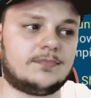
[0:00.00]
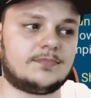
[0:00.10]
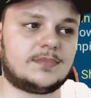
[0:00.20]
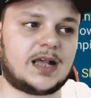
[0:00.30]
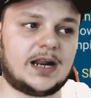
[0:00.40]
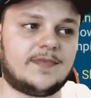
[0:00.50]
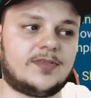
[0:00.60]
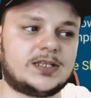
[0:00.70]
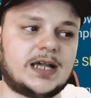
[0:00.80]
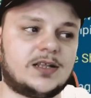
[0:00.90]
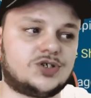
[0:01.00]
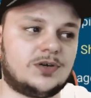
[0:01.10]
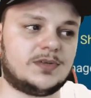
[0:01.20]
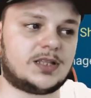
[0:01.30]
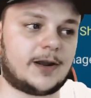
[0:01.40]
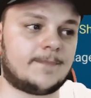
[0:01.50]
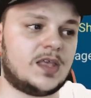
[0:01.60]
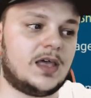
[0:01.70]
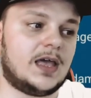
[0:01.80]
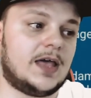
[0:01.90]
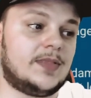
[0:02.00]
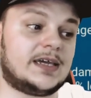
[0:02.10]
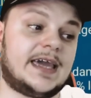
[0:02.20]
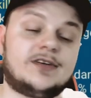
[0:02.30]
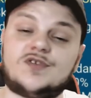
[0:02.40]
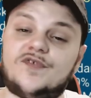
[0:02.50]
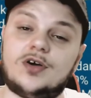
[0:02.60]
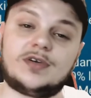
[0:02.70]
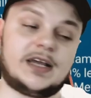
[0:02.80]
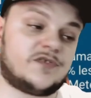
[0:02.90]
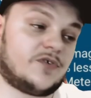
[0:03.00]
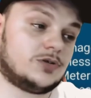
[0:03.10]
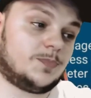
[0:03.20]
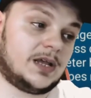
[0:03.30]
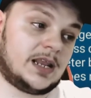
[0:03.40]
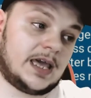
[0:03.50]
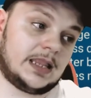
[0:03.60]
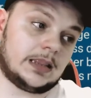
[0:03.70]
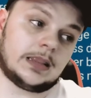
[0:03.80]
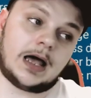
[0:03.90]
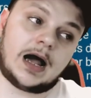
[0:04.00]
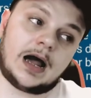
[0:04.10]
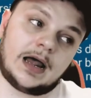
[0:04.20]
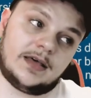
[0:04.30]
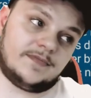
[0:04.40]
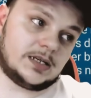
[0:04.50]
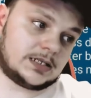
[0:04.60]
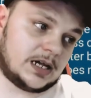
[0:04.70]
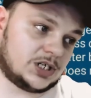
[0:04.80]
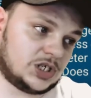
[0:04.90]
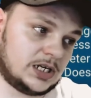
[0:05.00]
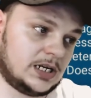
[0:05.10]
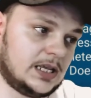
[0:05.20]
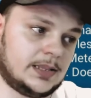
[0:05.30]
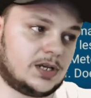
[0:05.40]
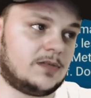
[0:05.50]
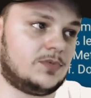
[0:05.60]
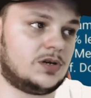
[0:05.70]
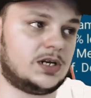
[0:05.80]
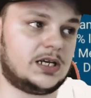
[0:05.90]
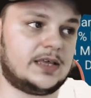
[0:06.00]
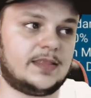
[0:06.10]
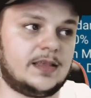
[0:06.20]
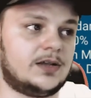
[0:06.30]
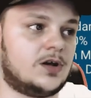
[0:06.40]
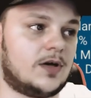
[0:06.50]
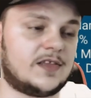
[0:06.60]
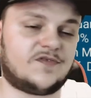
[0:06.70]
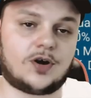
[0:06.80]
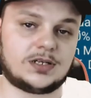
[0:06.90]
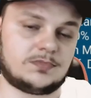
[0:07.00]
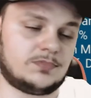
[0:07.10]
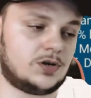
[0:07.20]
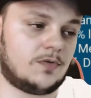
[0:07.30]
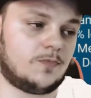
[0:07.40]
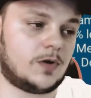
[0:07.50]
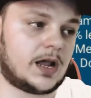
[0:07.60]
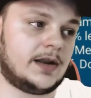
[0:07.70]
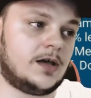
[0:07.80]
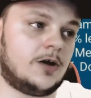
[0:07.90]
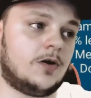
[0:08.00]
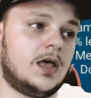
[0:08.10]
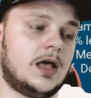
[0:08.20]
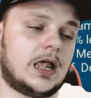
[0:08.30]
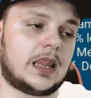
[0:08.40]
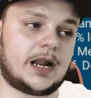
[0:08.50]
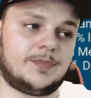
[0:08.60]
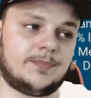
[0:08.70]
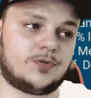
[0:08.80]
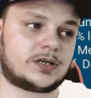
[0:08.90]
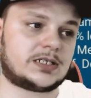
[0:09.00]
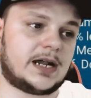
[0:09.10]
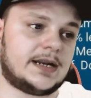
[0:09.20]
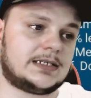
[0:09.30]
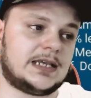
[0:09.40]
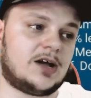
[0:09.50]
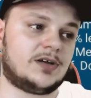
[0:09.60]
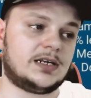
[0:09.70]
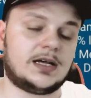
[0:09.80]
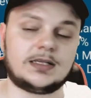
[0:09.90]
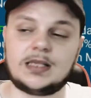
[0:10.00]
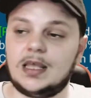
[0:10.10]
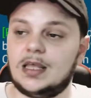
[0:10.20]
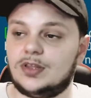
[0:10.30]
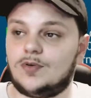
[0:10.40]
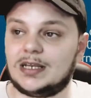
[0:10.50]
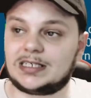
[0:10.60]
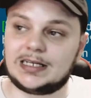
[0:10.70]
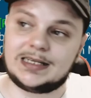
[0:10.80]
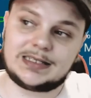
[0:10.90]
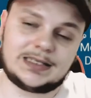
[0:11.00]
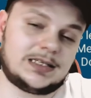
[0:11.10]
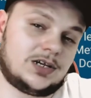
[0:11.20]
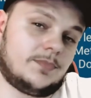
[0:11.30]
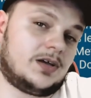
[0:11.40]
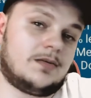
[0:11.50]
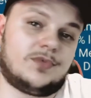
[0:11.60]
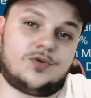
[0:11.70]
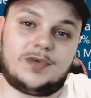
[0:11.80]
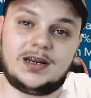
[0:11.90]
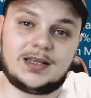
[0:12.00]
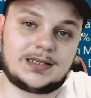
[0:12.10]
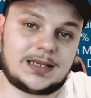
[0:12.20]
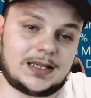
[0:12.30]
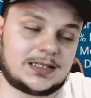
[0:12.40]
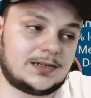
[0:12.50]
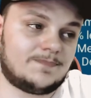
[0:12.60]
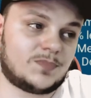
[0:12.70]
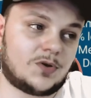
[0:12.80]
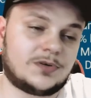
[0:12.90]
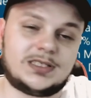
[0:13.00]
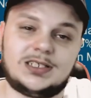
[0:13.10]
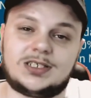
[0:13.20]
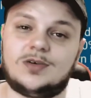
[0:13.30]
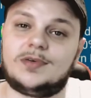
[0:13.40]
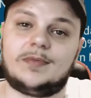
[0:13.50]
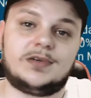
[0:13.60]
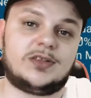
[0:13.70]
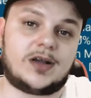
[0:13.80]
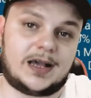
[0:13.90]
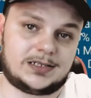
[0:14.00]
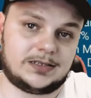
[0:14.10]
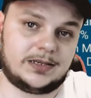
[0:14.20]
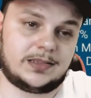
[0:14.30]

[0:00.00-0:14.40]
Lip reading: Kind of the salad treatment there. Then Candraphone. Has been a lot of discussion in the community, as far as, what I know. A lot of people are excited to see how he does. The question is he going to become an arena assassin, or is he just going to become another Astrolith?